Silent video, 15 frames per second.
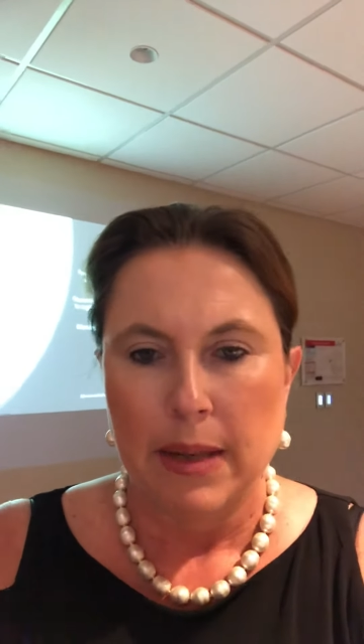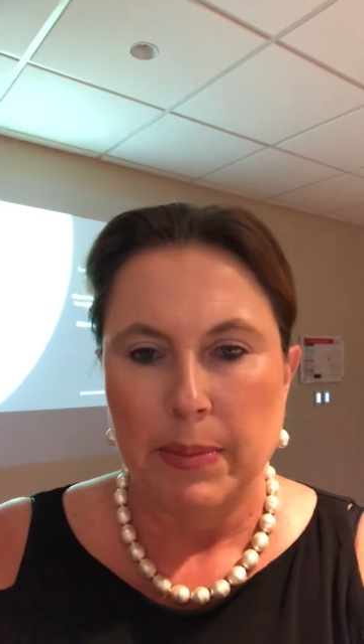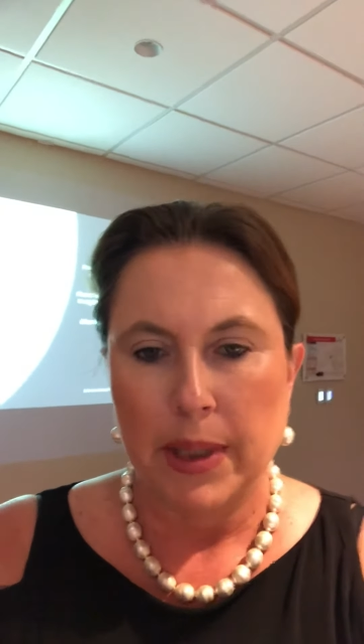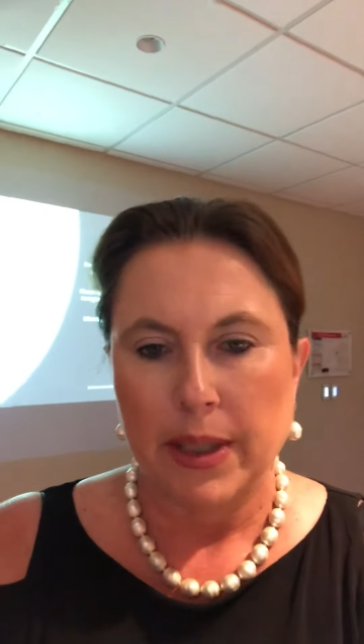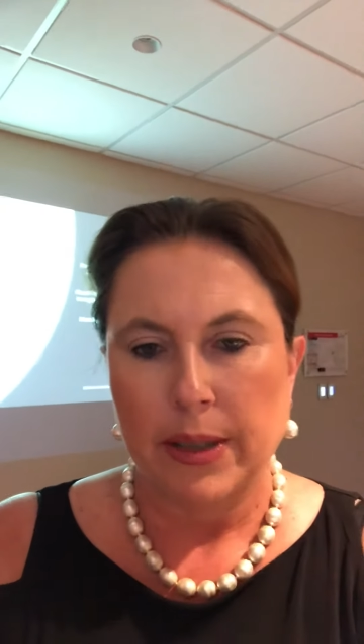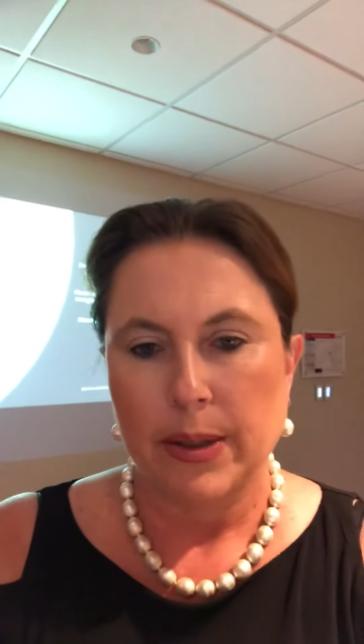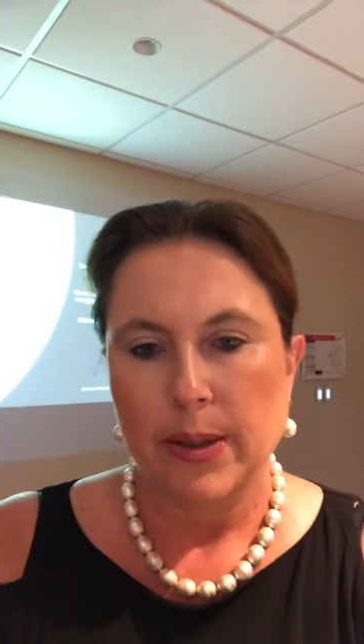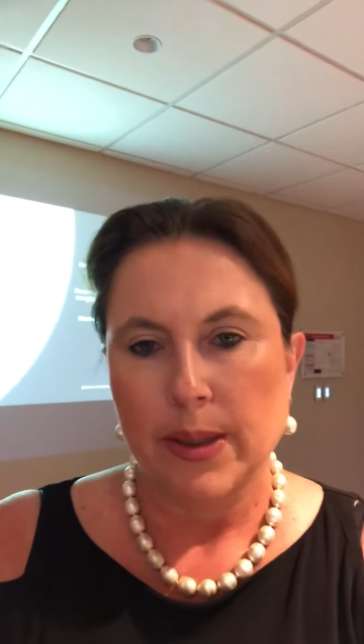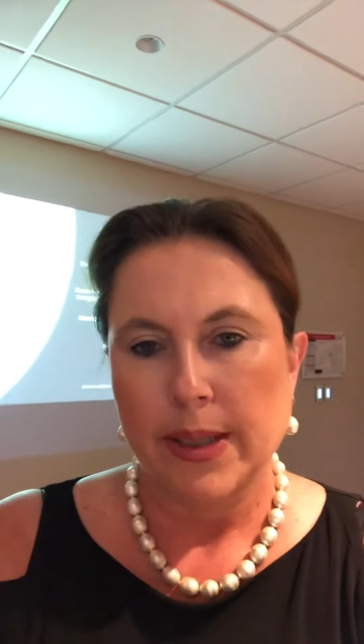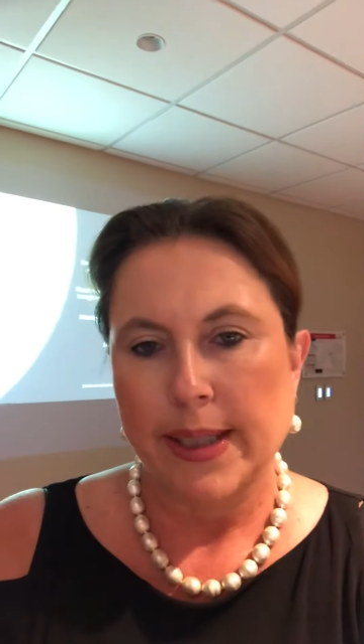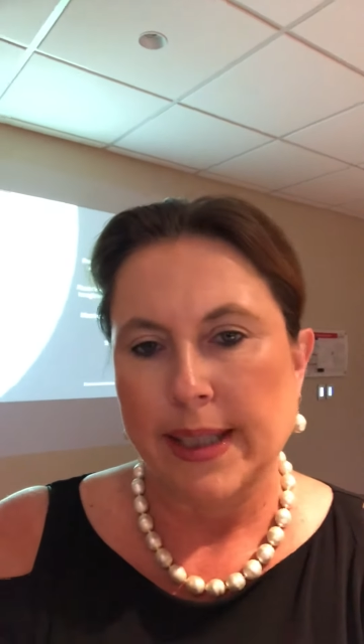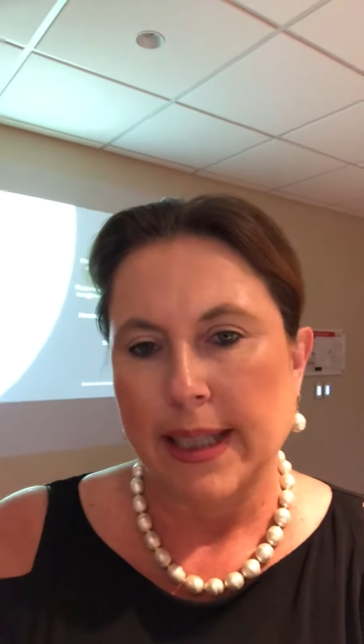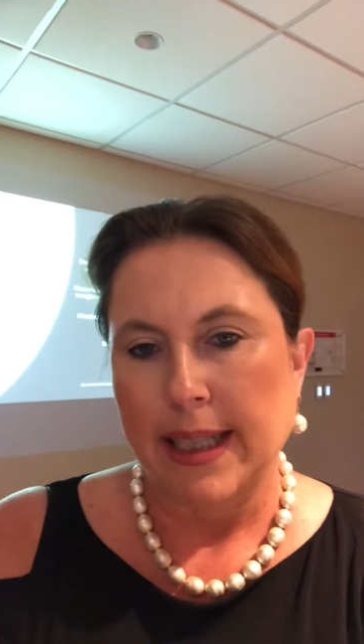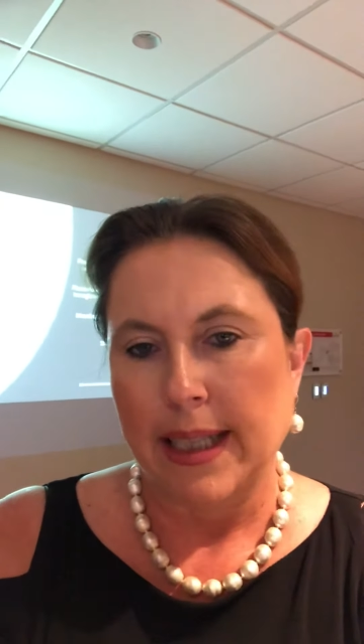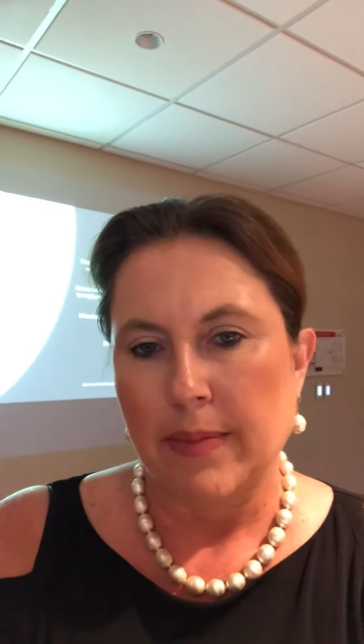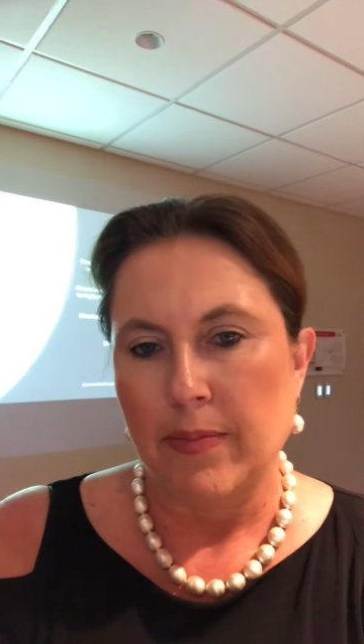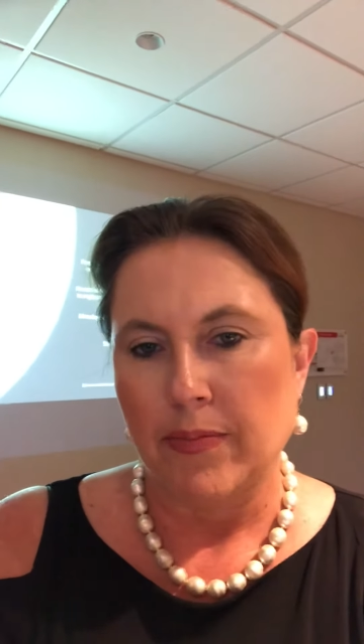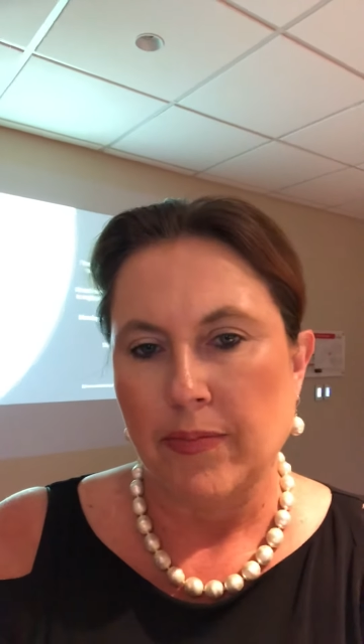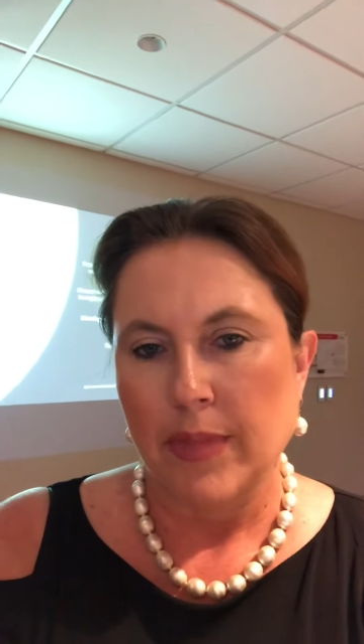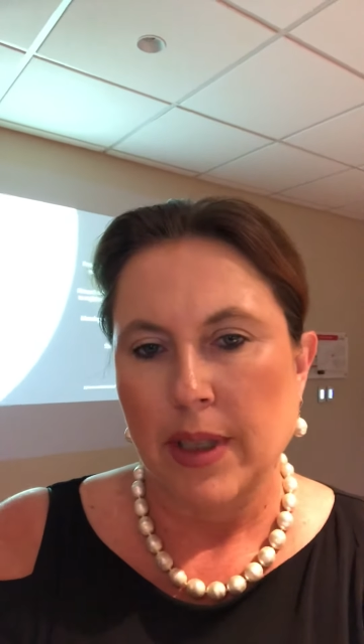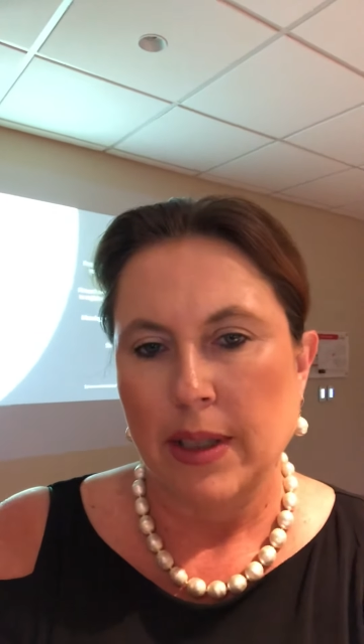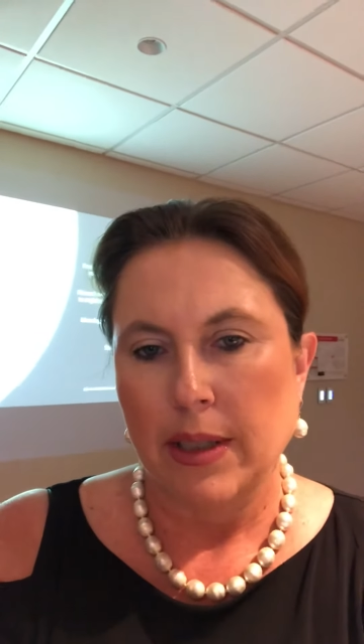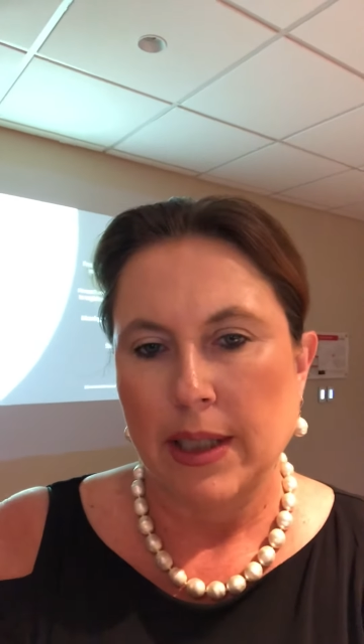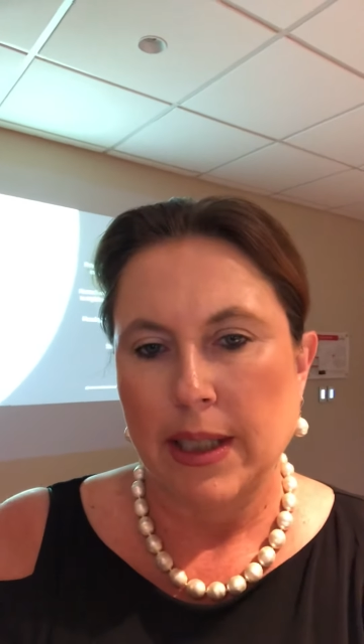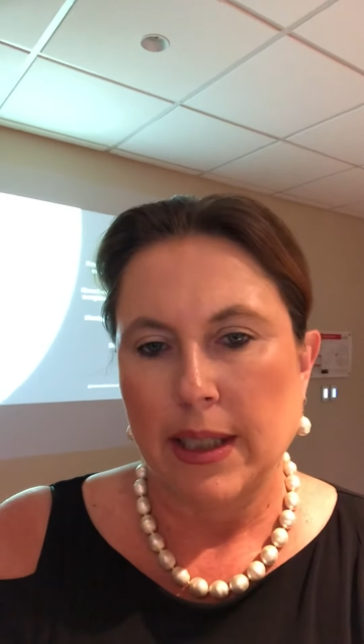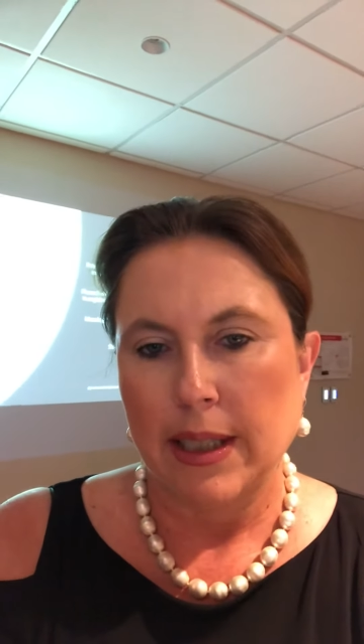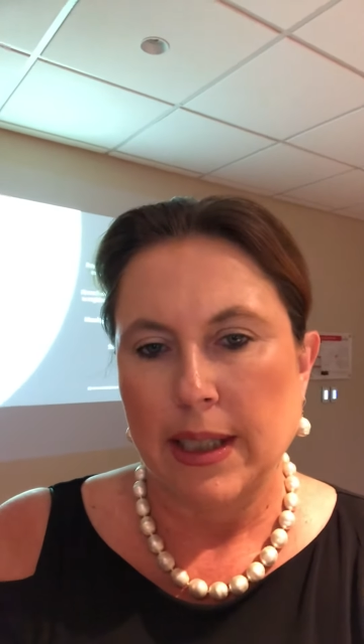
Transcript: because um, eh,